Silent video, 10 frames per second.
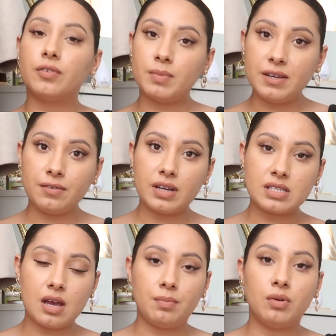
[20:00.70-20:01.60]
for me, for
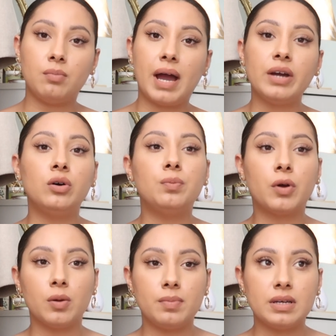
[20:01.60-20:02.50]
example, my whole
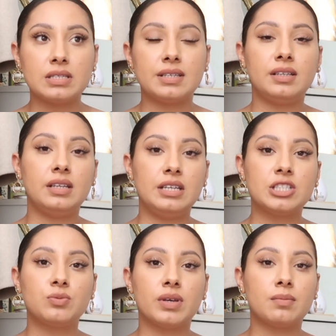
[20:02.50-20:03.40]
purpose and
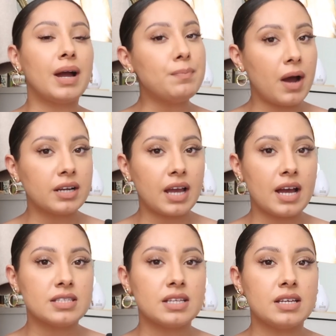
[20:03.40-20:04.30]
niche with my
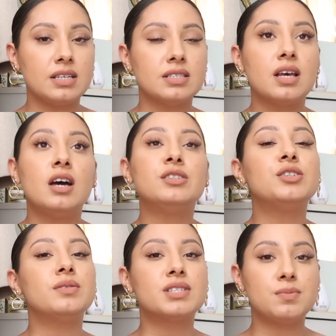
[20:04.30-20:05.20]
podcast is
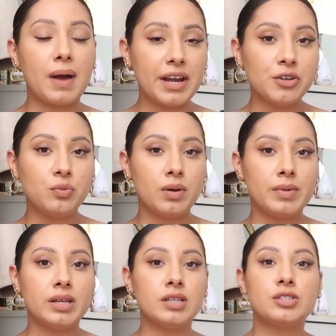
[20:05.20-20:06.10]
to inspire
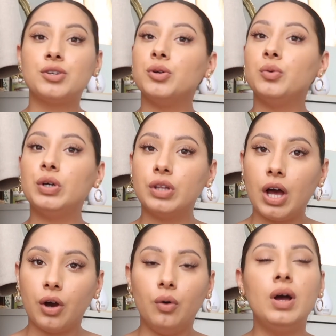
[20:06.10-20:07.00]
women to
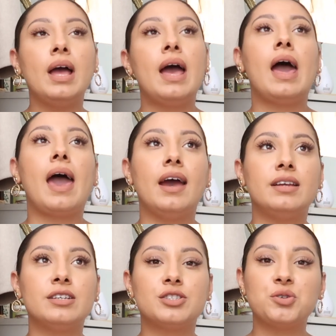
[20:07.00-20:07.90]
glow
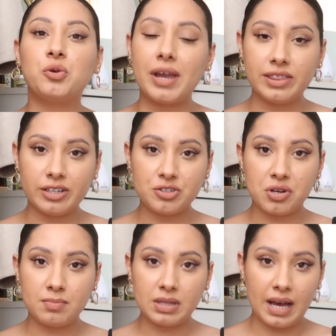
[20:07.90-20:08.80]
and to create their
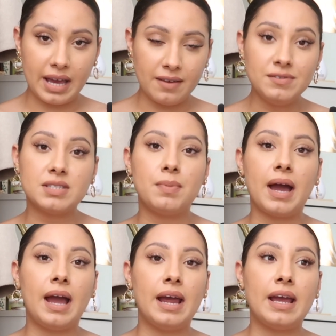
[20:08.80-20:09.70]
dream lives
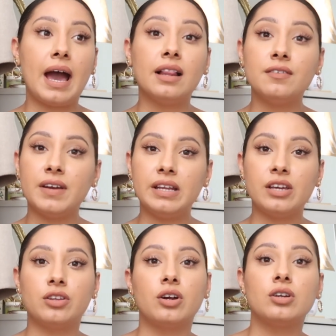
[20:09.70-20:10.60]
by
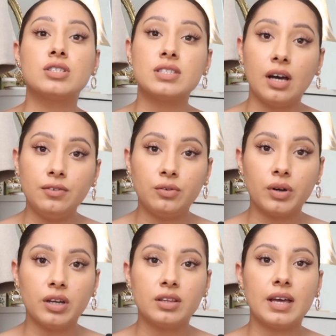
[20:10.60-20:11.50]
elevating their
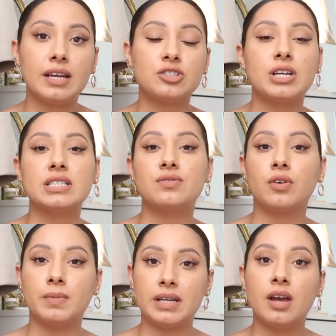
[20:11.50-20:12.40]
self-worth and
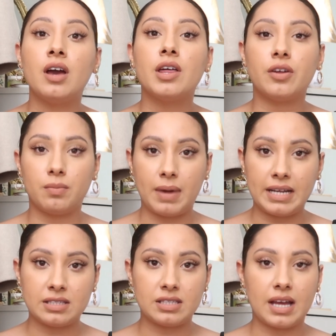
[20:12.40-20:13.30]
transforming their
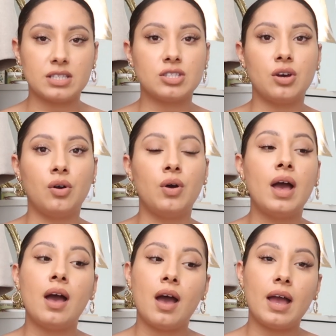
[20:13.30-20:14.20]
mindset. So
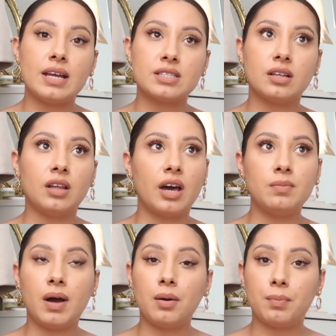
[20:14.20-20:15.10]
it's a lot
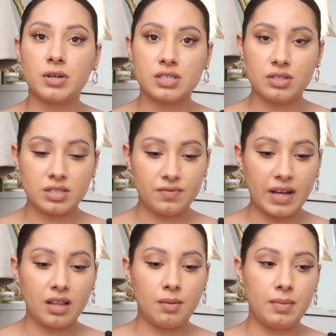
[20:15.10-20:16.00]
about personal
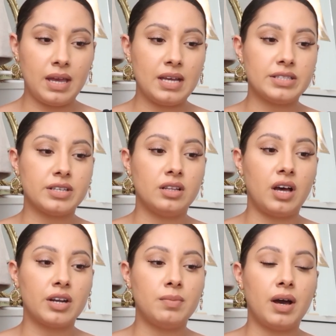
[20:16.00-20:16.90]
development. It's a
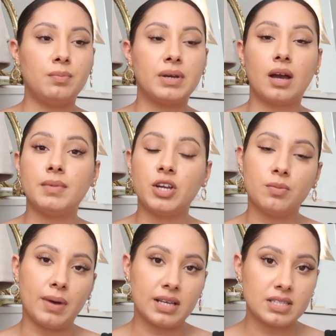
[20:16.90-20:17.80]
lot about becoming your
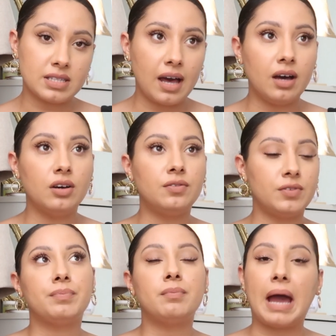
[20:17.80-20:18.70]
best self,
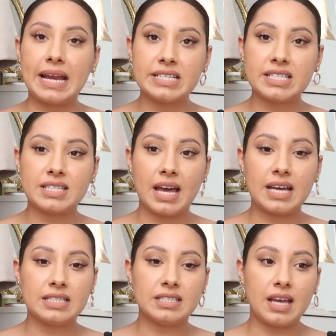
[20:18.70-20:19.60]

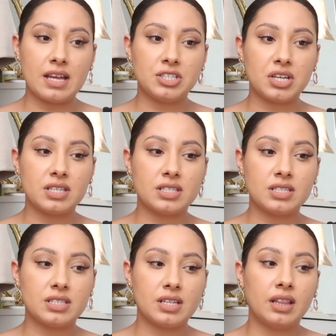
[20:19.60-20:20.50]
mindset, and
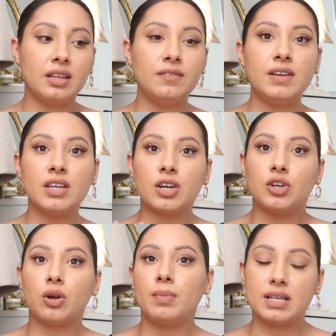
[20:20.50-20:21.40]
just living
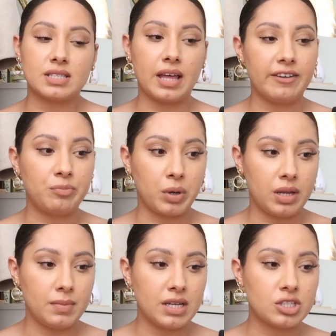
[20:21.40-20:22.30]
your best life pretty
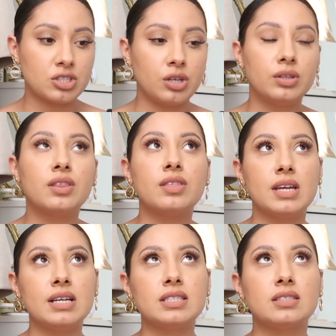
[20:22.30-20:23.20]
much. So the
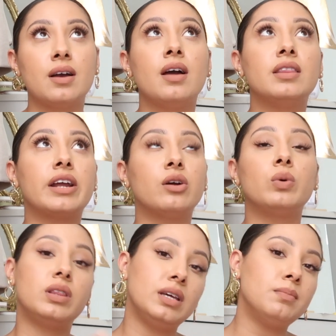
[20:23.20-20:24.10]
things that are
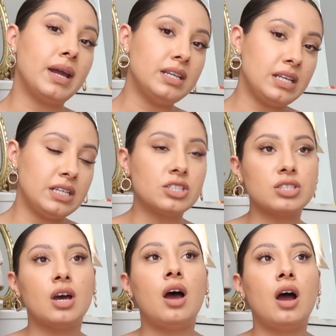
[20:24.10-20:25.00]
within my
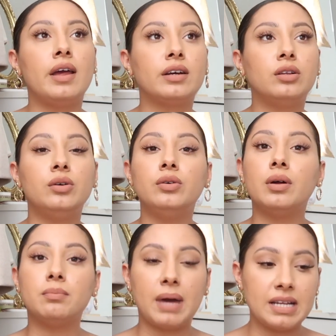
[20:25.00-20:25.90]
niche include
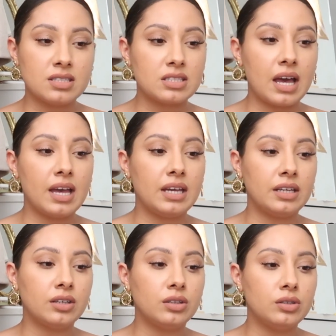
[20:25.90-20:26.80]
mindset. It
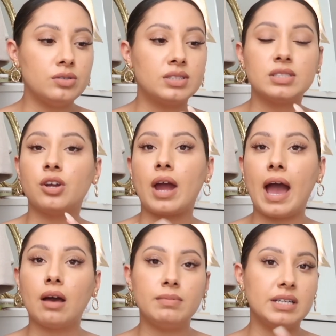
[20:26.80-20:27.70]
includes your
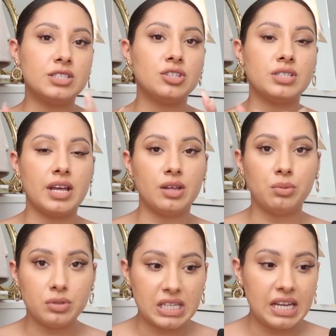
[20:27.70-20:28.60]
habits, your daily
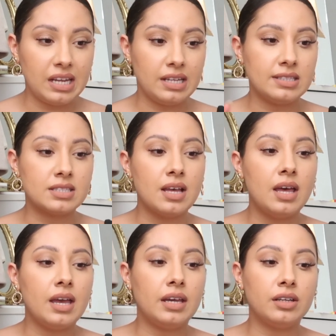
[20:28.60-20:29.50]
routines.
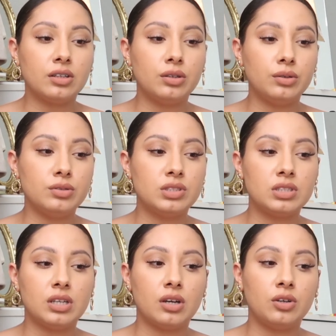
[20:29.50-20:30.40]
It includes,
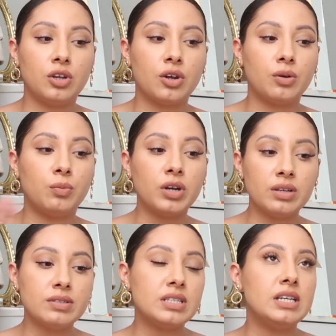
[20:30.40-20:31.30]
your morning
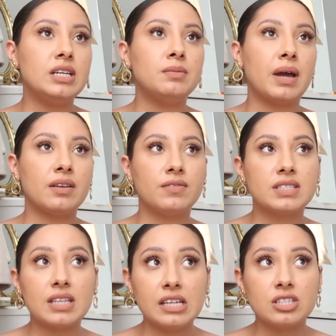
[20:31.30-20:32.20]
routine,
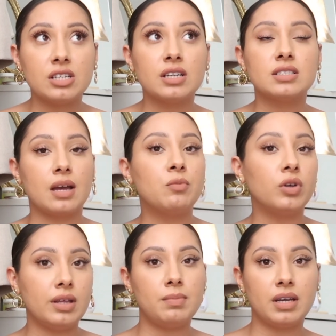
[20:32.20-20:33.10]
manifestation, because I'm
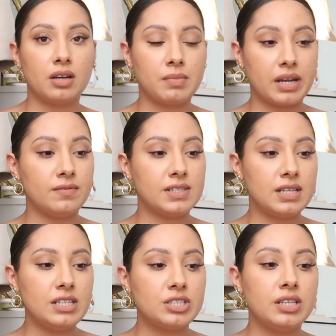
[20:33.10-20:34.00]
really big on
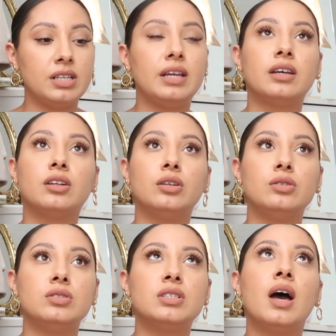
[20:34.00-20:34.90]
manifestation. It
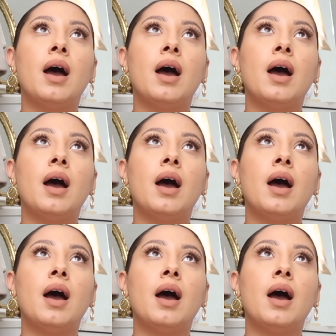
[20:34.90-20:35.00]
includes